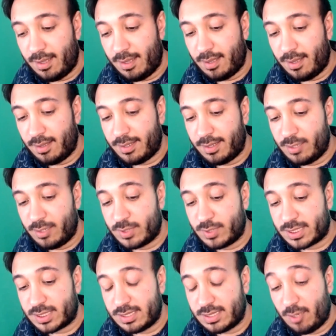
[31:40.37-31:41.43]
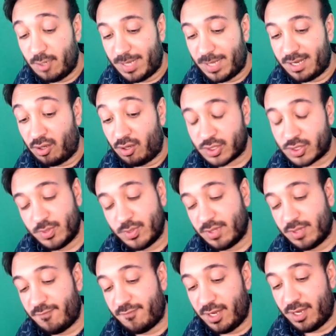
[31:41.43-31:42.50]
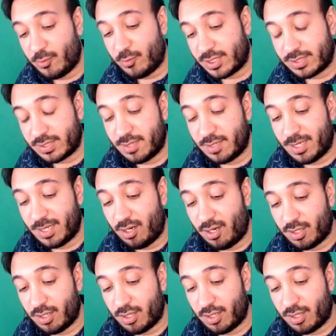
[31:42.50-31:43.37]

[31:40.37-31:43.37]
it was playing Arsenal in the final, so it's going to be hard.